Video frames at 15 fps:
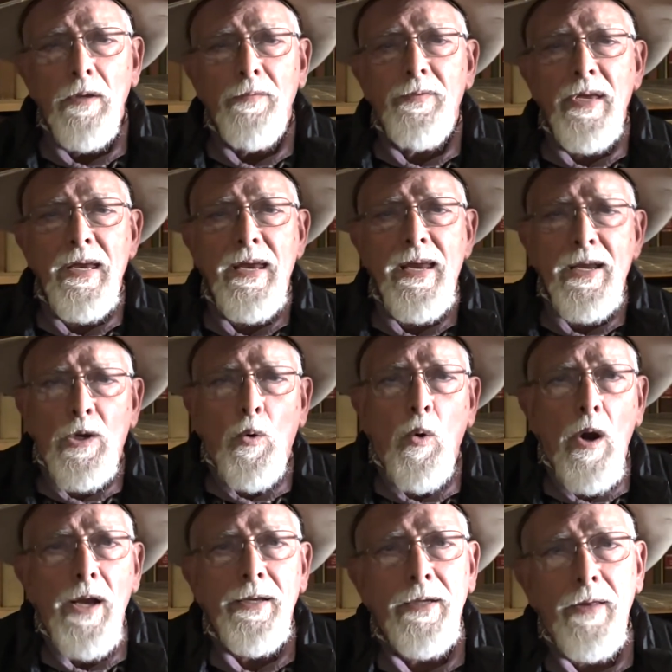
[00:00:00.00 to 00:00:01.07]
the
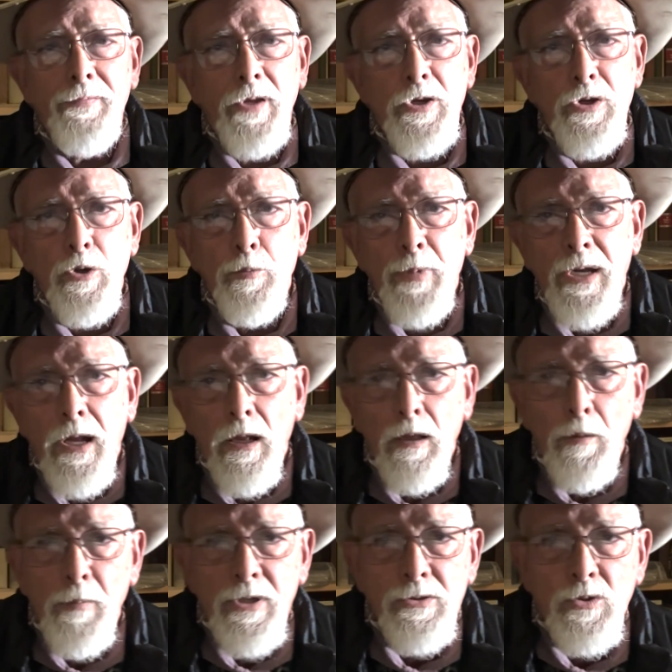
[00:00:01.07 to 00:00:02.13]
equine and the human
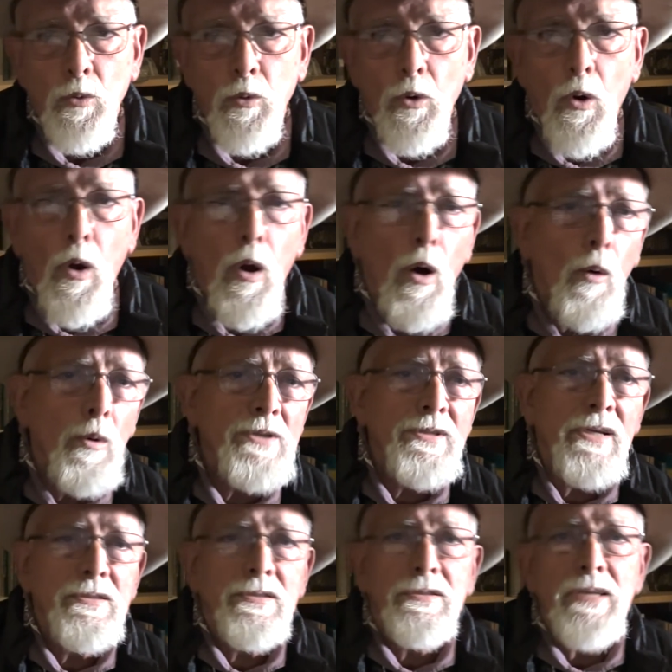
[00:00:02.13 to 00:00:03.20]
elements were always
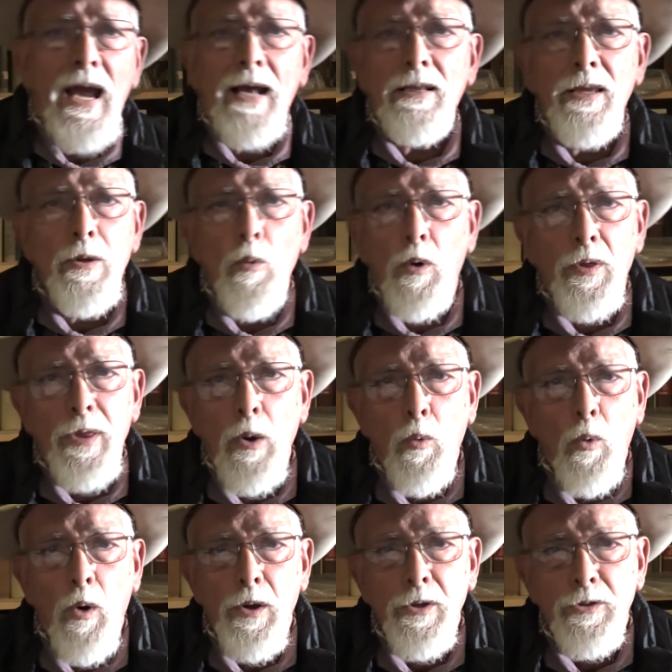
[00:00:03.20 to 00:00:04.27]
exactly where they
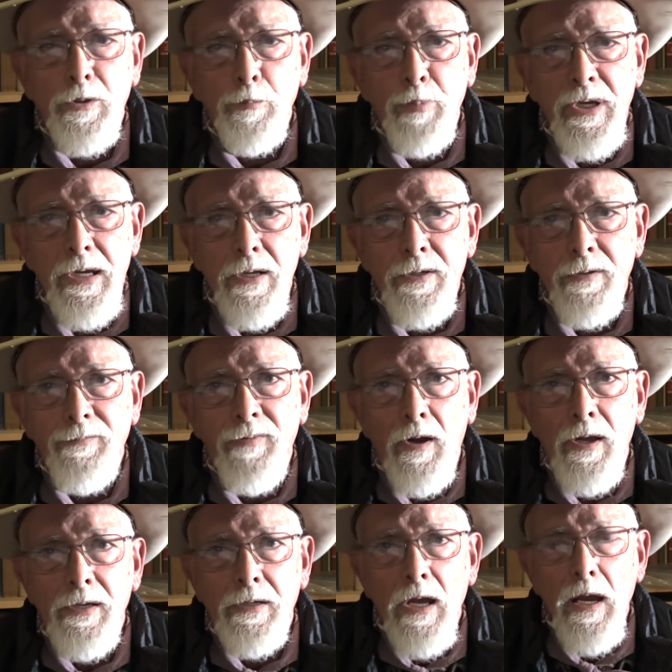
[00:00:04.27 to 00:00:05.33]
wanted to be and
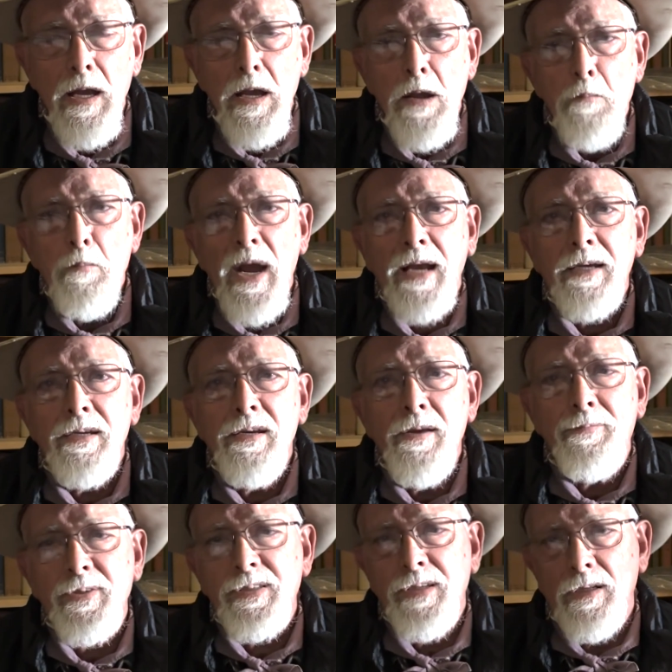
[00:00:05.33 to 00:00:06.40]
defined
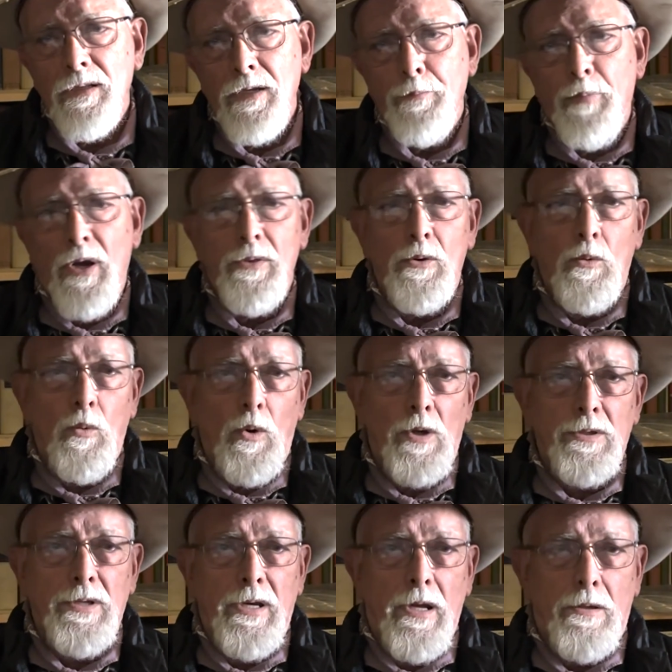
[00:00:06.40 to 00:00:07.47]
magnificently by their work
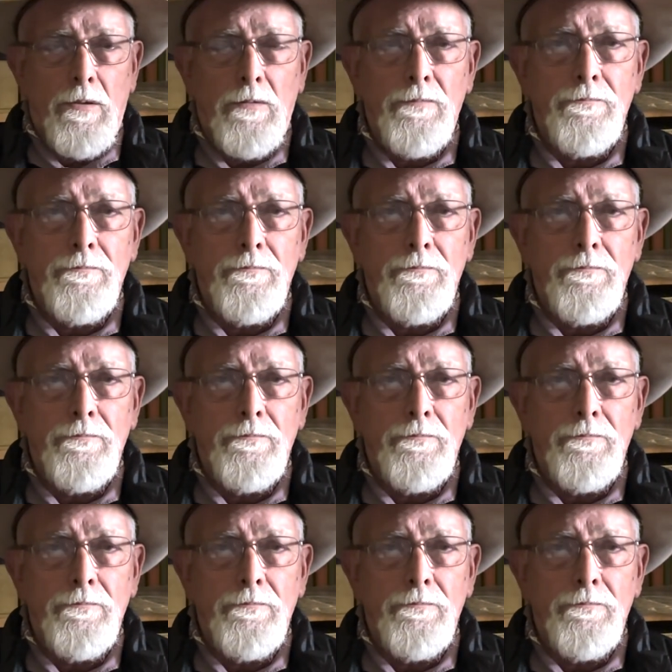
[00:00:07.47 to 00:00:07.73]
together.